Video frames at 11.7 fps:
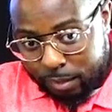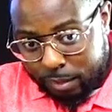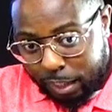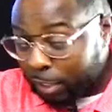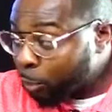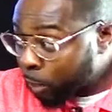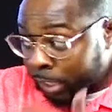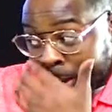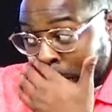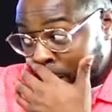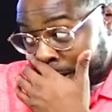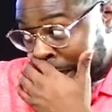But you couldn't
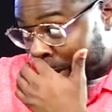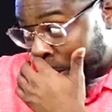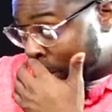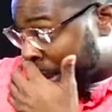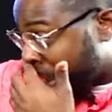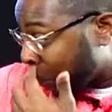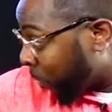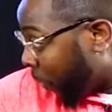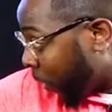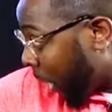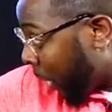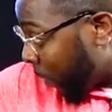notice that two seconds before that?